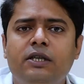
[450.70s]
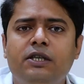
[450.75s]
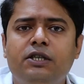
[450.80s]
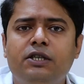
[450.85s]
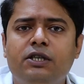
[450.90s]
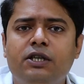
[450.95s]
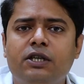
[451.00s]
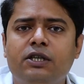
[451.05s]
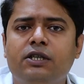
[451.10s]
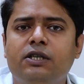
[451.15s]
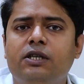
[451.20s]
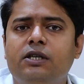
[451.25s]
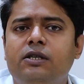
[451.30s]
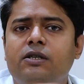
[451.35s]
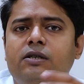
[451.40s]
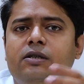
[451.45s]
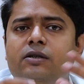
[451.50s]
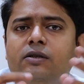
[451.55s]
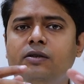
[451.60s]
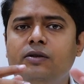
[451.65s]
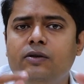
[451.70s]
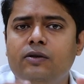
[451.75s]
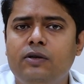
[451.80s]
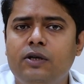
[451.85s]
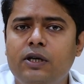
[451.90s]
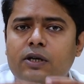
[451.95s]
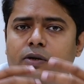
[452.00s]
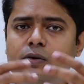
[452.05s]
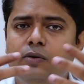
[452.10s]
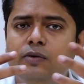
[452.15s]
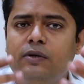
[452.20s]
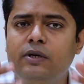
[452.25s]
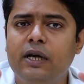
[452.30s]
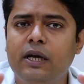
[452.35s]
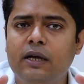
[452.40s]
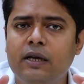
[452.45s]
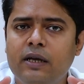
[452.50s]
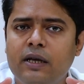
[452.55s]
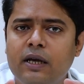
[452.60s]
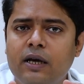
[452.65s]
instructions you need to
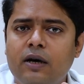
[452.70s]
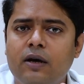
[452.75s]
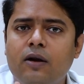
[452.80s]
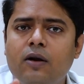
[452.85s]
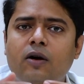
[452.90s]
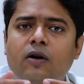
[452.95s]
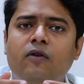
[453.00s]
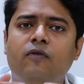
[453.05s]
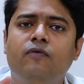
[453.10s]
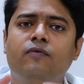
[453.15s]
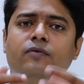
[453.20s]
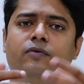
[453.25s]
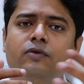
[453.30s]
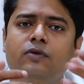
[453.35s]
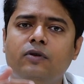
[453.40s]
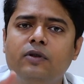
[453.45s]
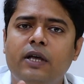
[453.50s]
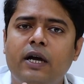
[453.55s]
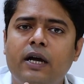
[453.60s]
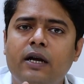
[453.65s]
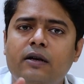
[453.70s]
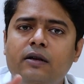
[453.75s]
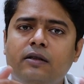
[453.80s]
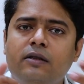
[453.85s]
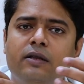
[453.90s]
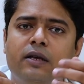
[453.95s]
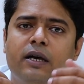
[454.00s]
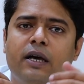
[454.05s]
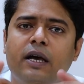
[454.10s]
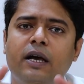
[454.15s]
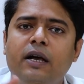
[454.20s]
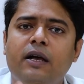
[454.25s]
take care of so that the